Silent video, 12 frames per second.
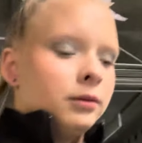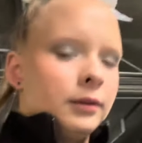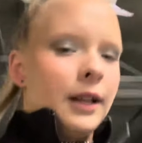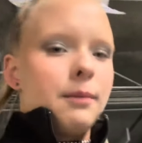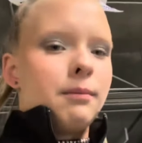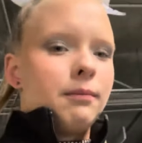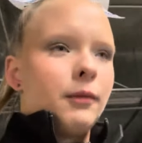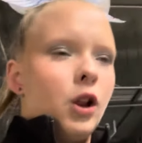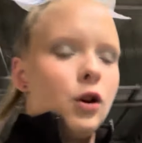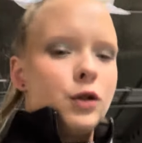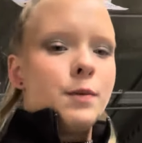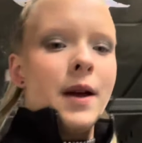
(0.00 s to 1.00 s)
like
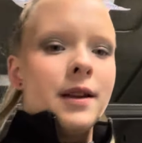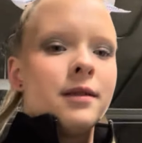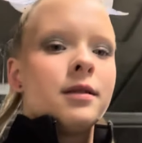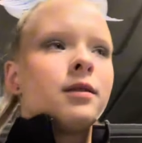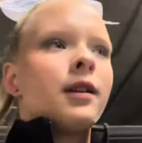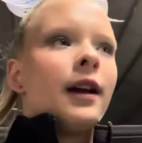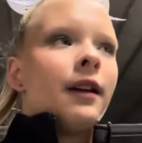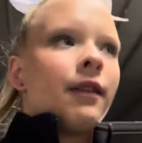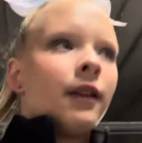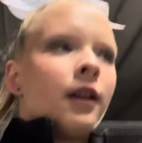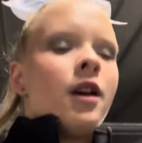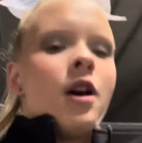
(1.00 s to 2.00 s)
clothespins kind of
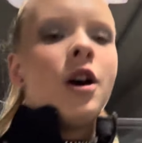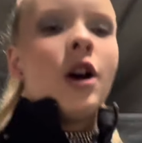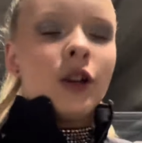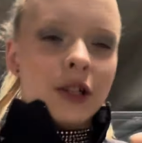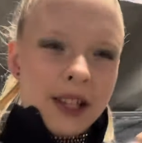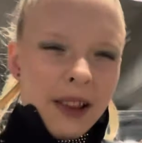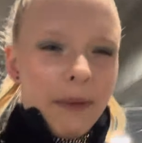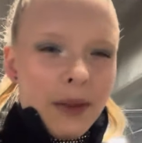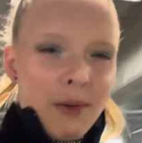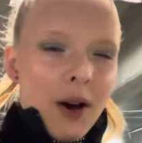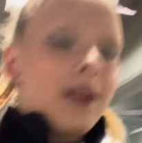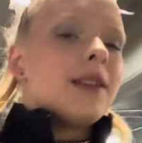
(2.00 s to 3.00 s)
thing. You just clip them
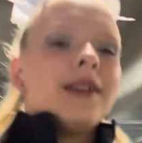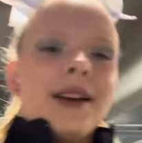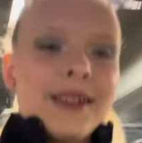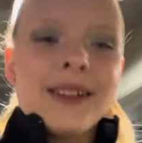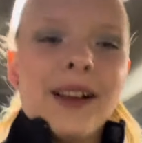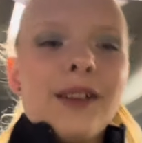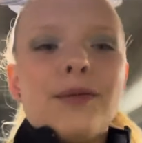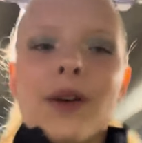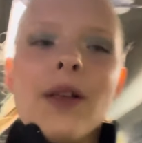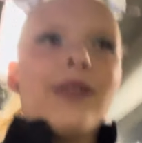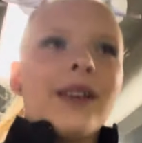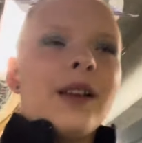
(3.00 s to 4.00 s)
on. It's like a
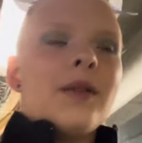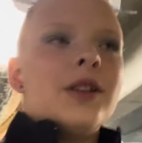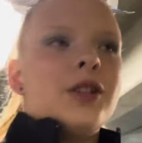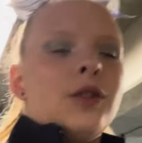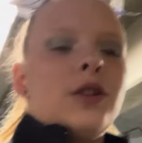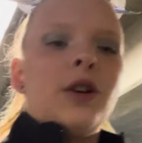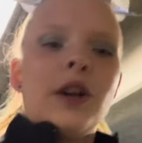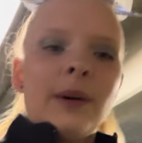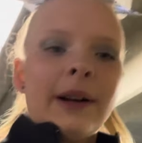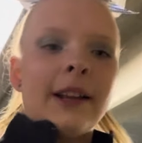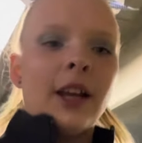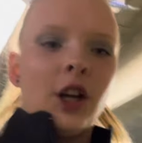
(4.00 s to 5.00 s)
fun thing that we do, and you can
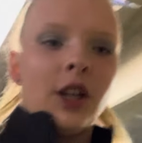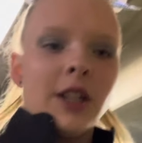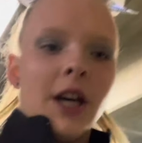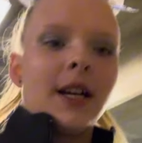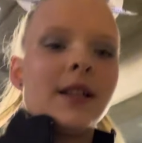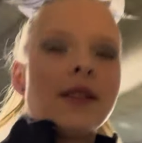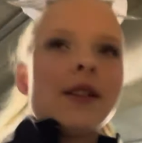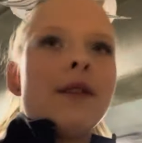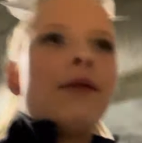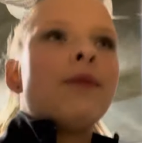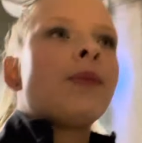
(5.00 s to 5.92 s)
write like good luck and stuff.